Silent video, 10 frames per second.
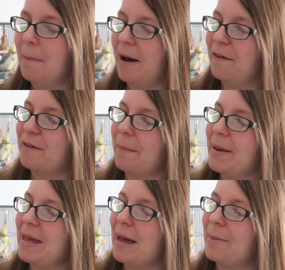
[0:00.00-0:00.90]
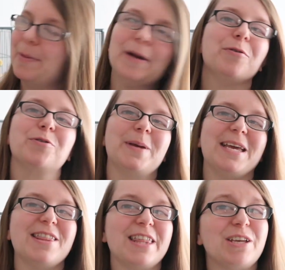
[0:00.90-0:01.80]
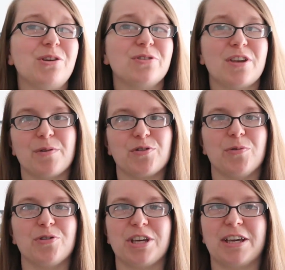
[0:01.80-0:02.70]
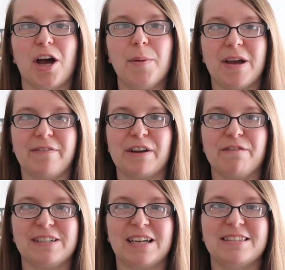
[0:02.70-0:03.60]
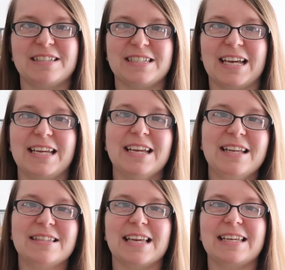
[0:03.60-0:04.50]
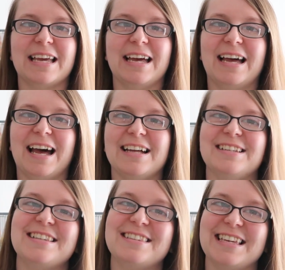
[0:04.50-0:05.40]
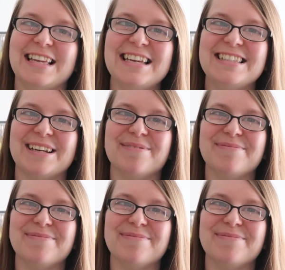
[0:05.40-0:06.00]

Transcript: But from me and Pickles P, thank you so much for watching. I hope you're having a fantastic day. Take care and see you later.